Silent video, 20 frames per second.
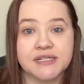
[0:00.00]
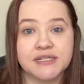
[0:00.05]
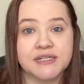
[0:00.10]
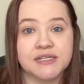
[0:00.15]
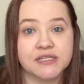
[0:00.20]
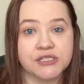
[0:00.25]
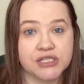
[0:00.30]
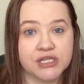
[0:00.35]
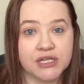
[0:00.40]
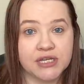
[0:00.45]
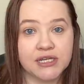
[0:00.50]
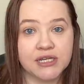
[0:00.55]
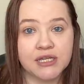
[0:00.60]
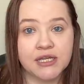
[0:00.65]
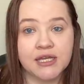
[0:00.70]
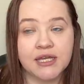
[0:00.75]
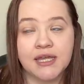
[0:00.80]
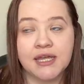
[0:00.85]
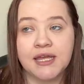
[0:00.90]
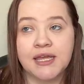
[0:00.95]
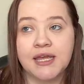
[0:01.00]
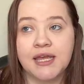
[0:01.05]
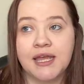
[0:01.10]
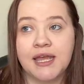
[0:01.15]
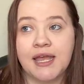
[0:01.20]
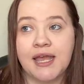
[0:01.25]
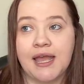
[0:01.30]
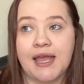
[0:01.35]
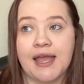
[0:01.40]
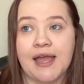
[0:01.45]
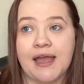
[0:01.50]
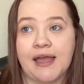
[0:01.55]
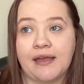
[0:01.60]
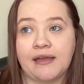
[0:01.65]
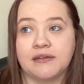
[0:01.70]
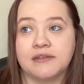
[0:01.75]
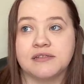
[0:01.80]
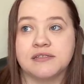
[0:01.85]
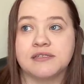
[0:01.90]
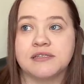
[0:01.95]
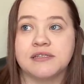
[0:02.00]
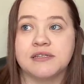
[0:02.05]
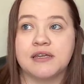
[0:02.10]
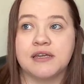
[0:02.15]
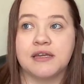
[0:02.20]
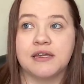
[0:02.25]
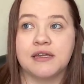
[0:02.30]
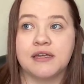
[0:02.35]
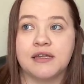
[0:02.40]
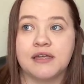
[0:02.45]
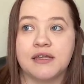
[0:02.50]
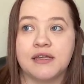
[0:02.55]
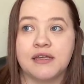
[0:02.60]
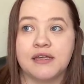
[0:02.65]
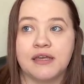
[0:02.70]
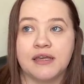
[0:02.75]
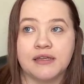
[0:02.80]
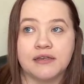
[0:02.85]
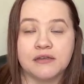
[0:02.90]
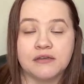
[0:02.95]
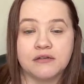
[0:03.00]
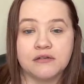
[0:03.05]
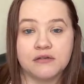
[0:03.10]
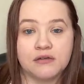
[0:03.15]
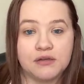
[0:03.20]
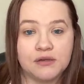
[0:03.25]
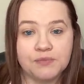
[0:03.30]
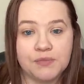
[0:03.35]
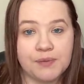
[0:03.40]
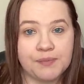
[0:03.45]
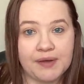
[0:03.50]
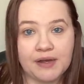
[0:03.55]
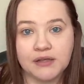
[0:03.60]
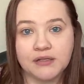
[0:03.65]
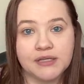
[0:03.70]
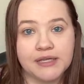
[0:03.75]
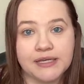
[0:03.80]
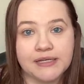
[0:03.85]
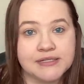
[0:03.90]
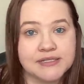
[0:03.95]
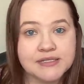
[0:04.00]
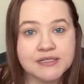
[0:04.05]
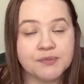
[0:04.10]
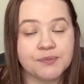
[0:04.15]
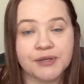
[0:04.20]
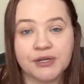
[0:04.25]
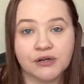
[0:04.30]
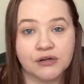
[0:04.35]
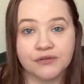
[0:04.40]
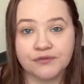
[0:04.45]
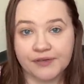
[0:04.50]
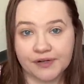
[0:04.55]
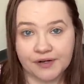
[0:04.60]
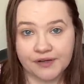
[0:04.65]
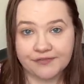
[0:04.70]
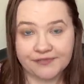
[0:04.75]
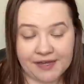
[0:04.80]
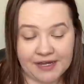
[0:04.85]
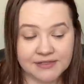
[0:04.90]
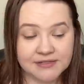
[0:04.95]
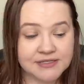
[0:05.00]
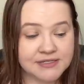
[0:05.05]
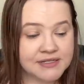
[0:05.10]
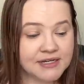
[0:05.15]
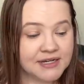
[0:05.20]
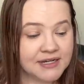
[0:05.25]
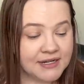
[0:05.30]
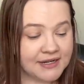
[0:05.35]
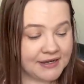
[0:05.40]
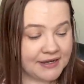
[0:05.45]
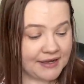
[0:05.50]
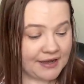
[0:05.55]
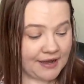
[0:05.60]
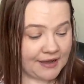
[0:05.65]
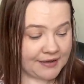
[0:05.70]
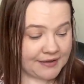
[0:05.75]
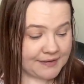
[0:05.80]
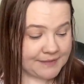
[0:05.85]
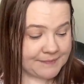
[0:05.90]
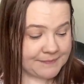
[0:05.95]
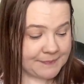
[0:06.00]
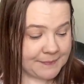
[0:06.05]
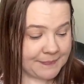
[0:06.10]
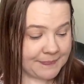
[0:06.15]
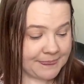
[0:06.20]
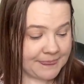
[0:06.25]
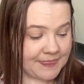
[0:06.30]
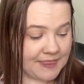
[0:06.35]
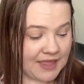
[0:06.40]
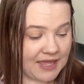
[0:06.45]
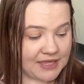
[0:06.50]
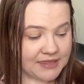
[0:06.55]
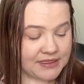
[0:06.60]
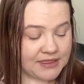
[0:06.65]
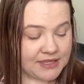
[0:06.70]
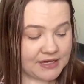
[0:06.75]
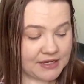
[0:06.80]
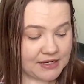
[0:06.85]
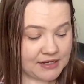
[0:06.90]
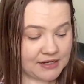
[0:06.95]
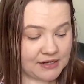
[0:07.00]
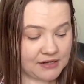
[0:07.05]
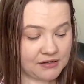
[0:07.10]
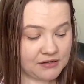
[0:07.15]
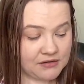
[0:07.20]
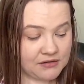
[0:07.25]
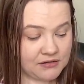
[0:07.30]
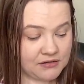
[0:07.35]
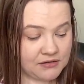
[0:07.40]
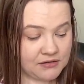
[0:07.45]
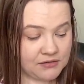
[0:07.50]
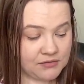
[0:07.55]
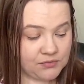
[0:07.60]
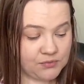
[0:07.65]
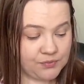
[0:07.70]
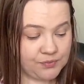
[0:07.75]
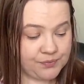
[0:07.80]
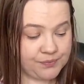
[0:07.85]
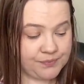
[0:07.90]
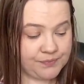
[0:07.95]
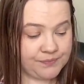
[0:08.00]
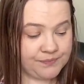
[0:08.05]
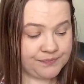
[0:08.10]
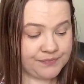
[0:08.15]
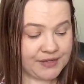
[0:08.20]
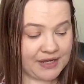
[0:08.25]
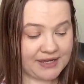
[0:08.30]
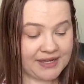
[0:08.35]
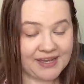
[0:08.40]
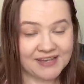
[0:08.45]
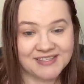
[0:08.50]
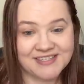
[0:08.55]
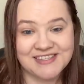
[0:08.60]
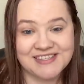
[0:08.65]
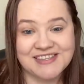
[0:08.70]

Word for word: edition and it apparently it disappeared very fast. Um, and then I guess